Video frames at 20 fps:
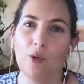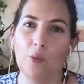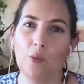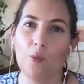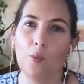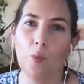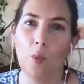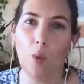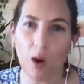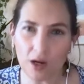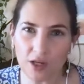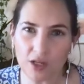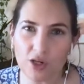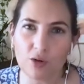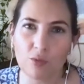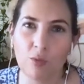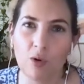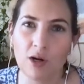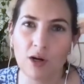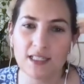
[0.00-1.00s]
what you're
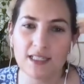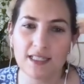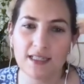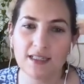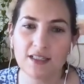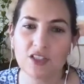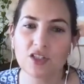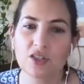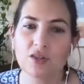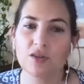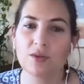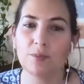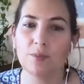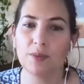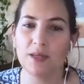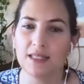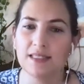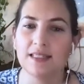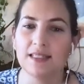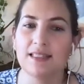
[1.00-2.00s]
wanting to the
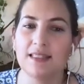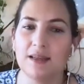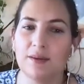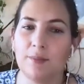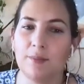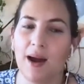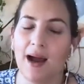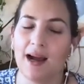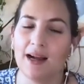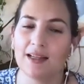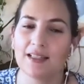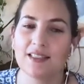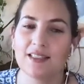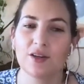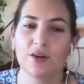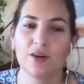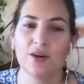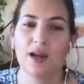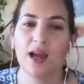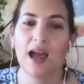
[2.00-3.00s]
business impact.
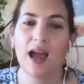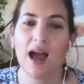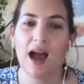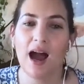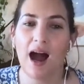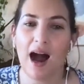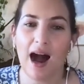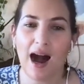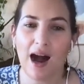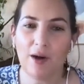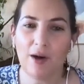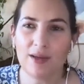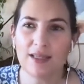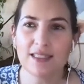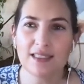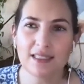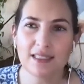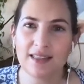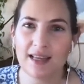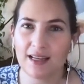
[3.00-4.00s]
So how
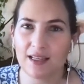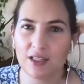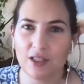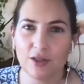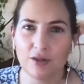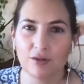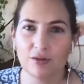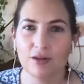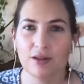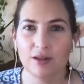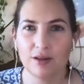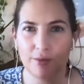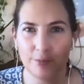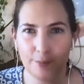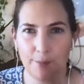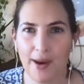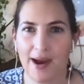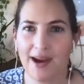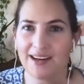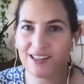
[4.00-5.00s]
is it that you
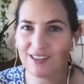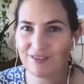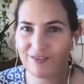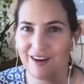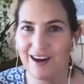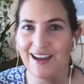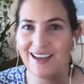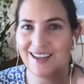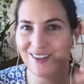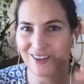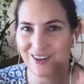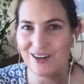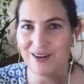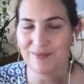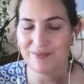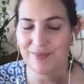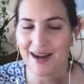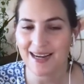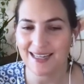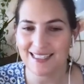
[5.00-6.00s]
magnify your
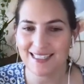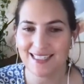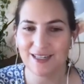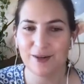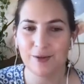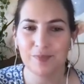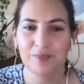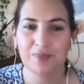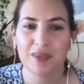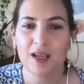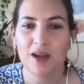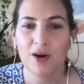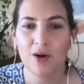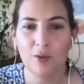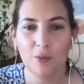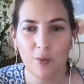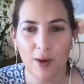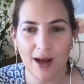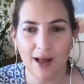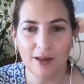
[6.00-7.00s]
impact here?
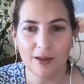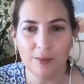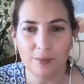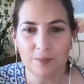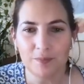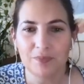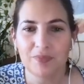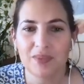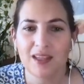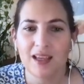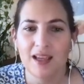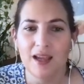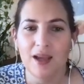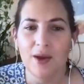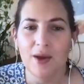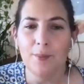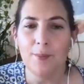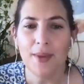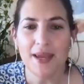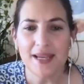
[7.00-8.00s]
Well,
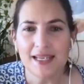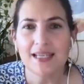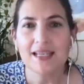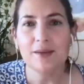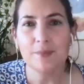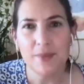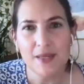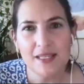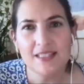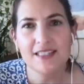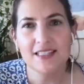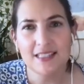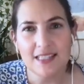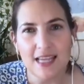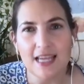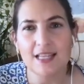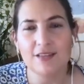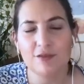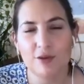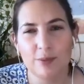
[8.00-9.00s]
making a business
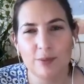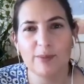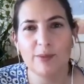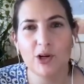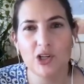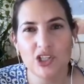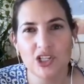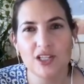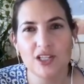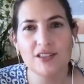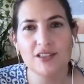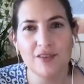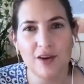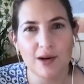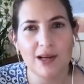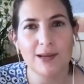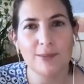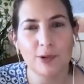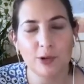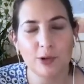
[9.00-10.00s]
case for promotion is a
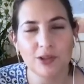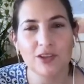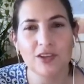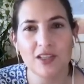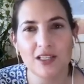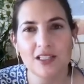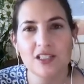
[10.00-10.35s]
very important thing to